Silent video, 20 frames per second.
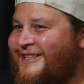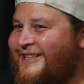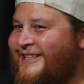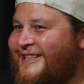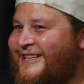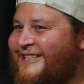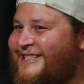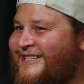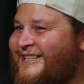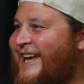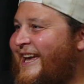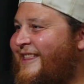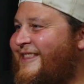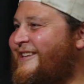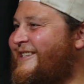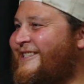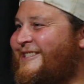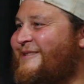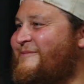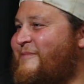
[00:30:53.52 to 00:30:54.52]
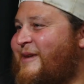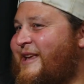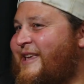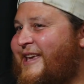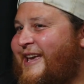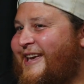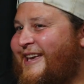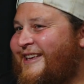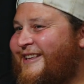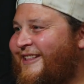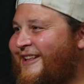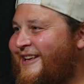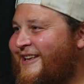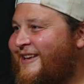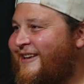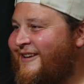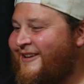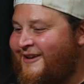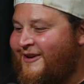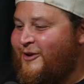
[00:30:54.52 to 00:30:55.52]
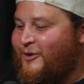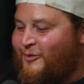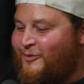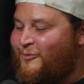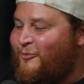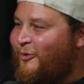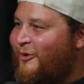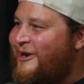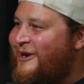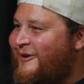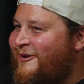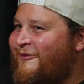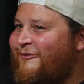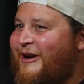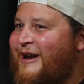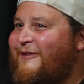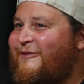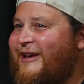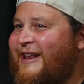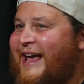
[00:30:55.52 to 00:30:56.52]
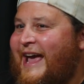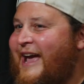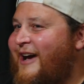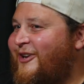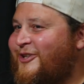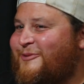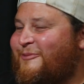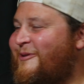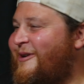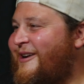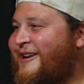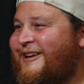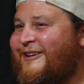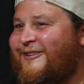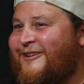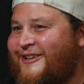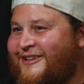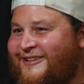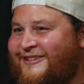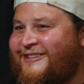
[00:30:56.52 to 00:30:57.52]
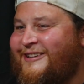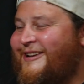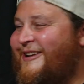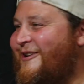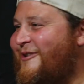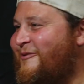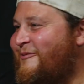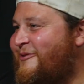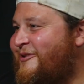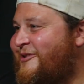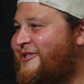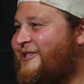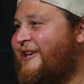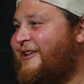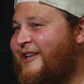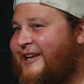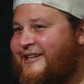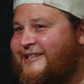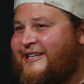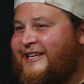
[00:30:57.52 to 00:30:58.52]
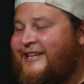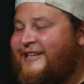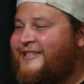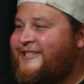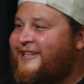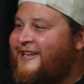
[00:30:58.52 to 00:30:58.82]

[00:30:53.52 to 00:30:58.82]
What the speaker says: this isn't my gig. Like, we're here to renovate a house. We're not here to, you know, sell antiques.